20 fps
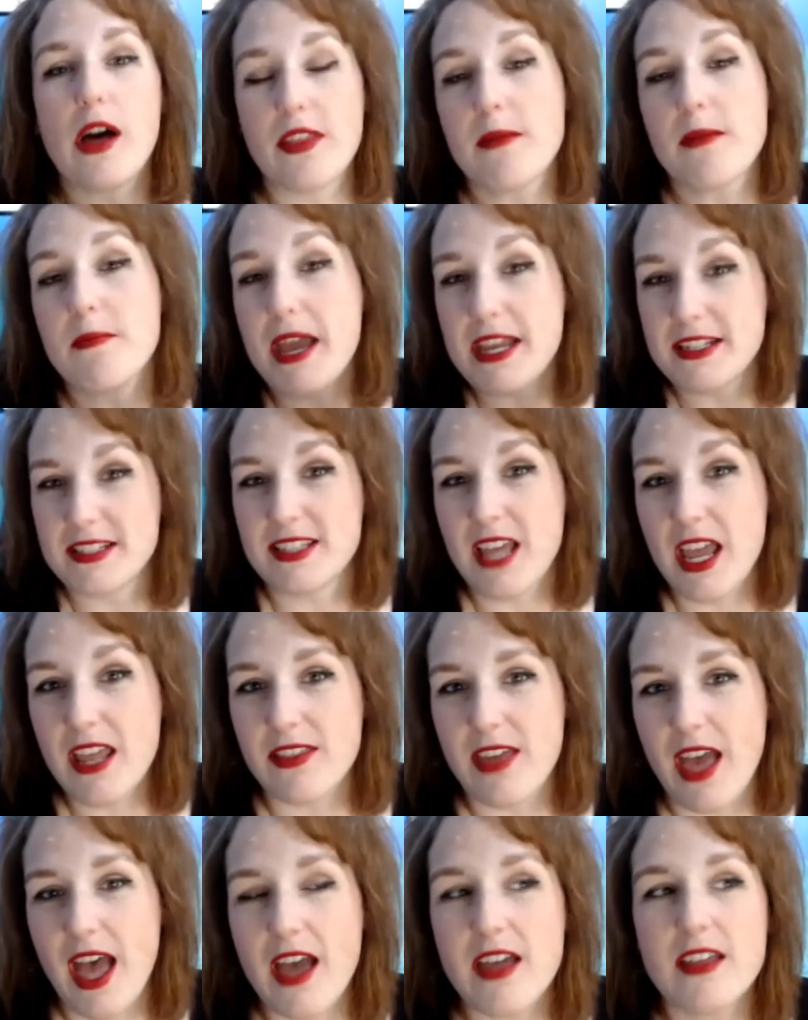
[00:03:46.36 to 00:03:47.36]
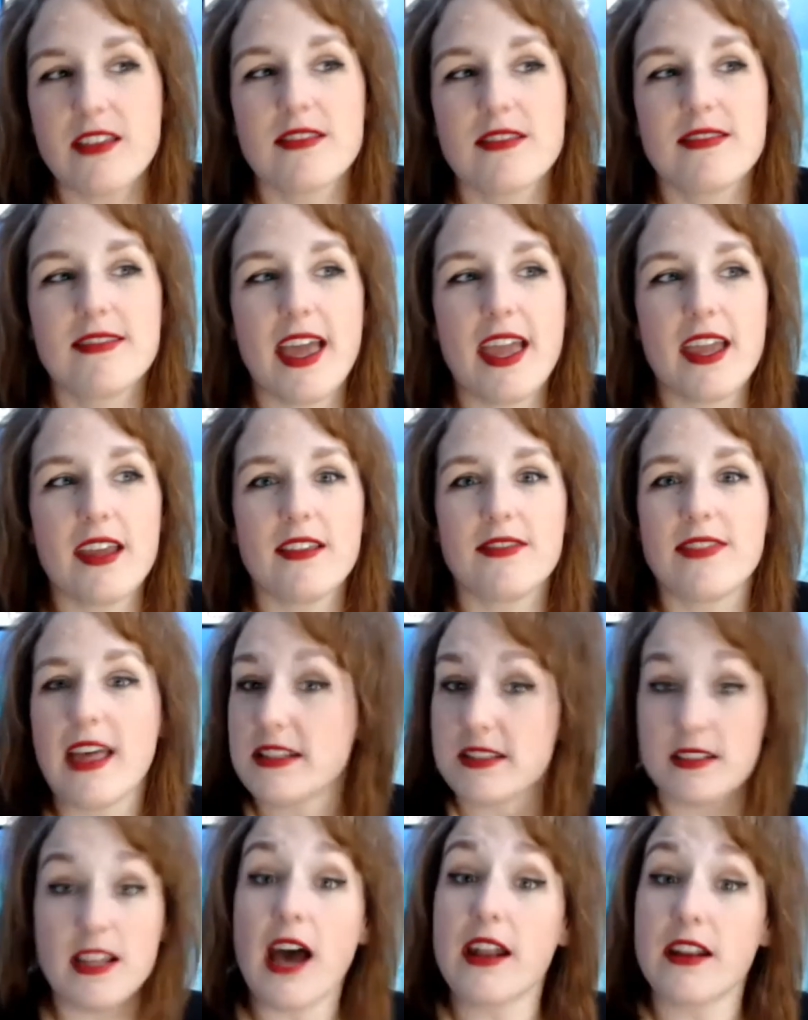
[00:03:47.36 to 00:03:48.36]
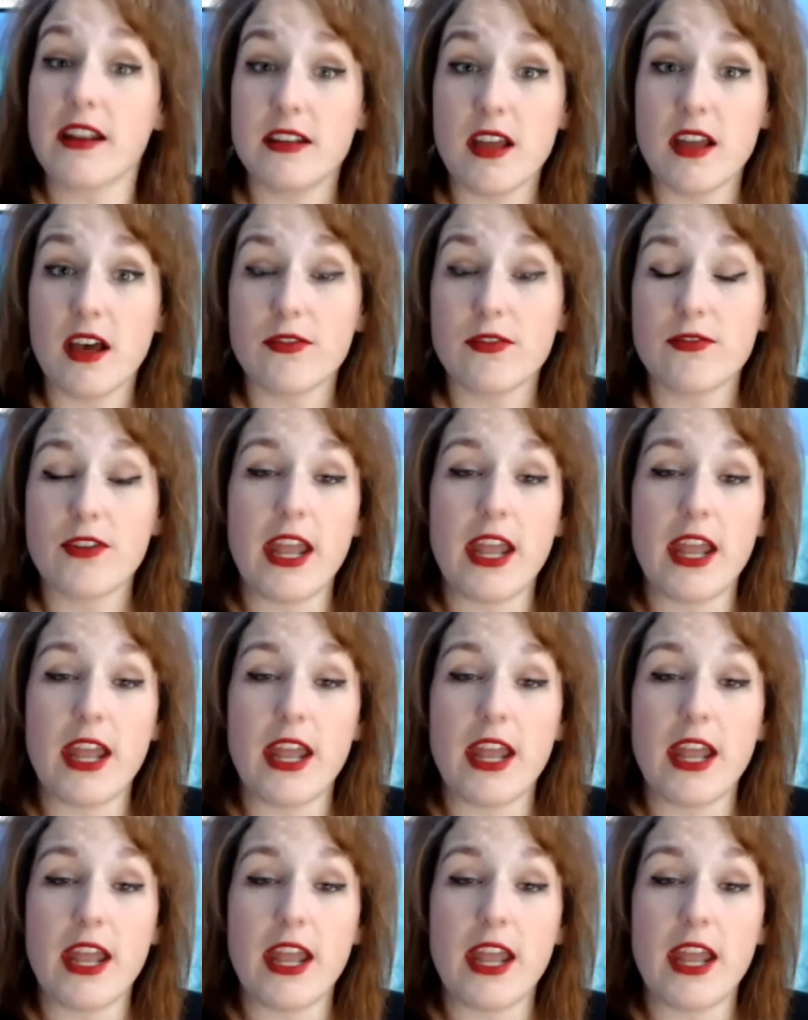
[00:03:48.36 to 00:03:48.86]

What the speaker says: may say that, that's not enough.